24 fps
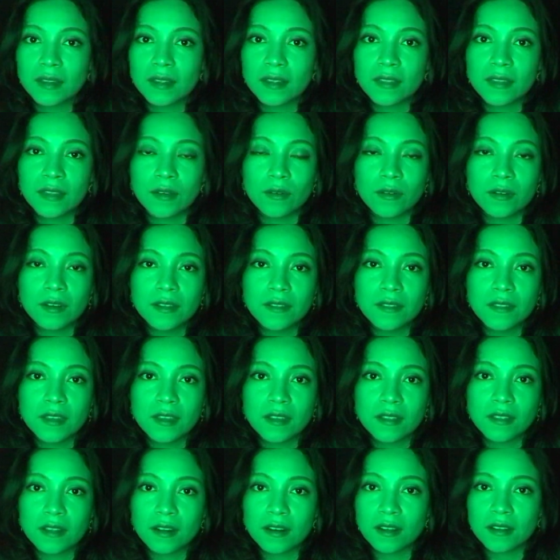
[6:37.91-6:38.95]
The only
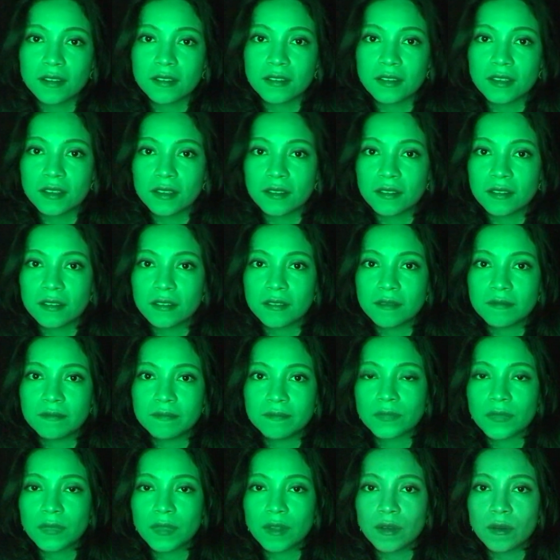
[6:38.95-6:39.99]
thing that I did
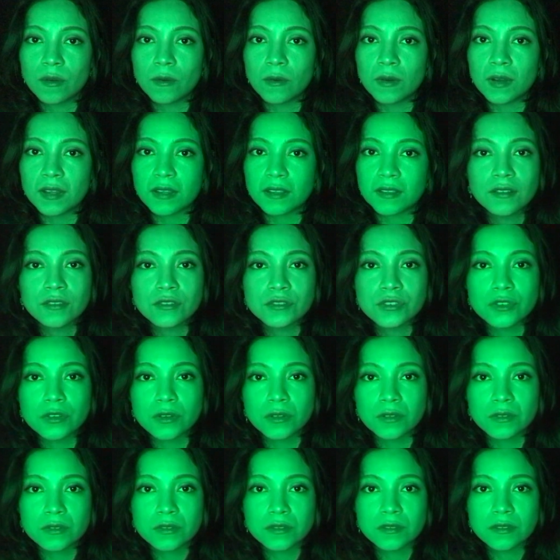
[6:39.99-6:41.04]
was
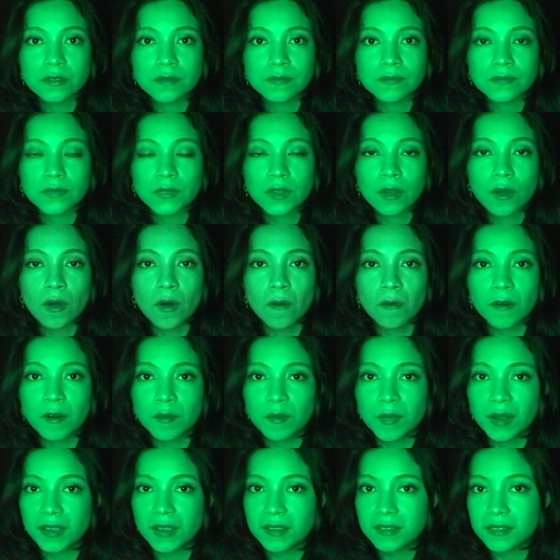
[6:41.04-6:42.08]
just cover
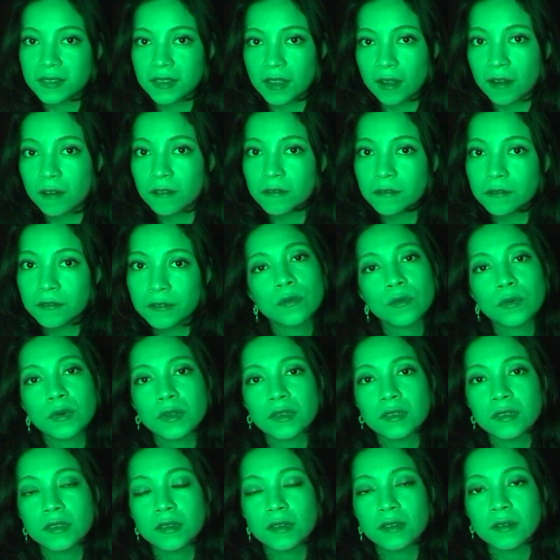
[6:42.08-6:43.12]
myself with
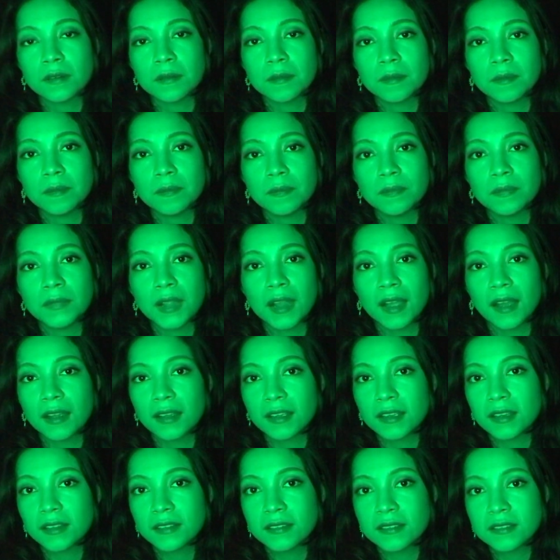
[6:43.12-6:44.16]
the
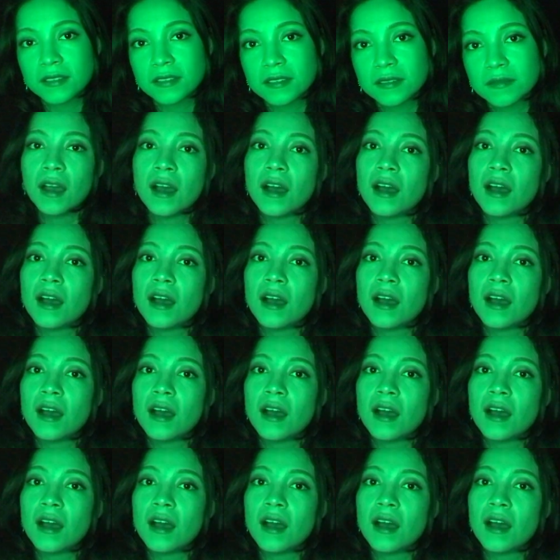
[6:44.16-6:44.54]
blankets,